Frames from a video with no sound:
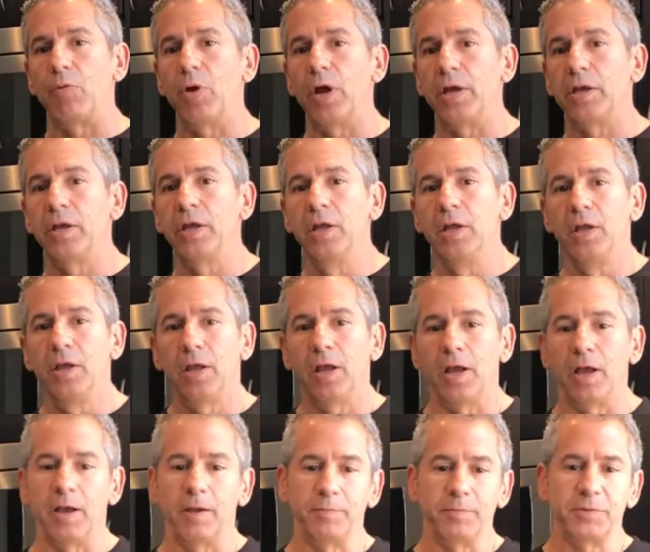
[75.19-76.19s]
way,
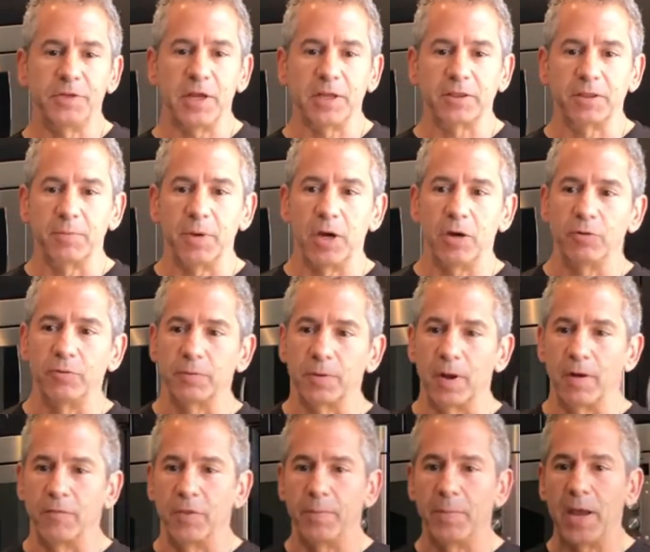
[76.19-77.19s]
take them out
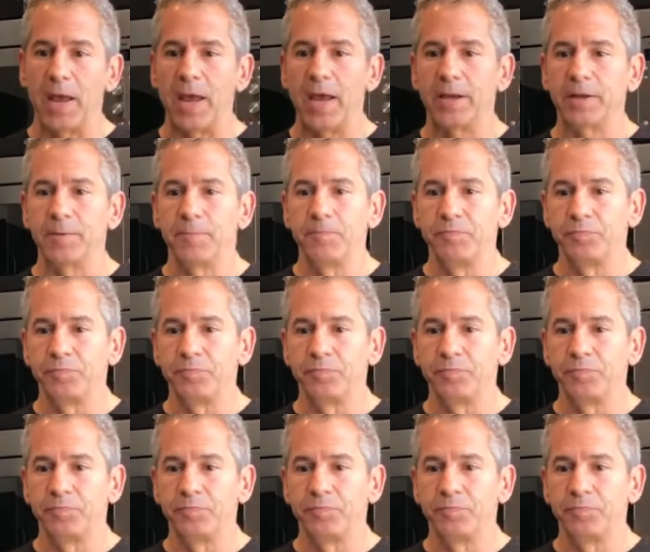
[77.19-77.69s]
of the bag,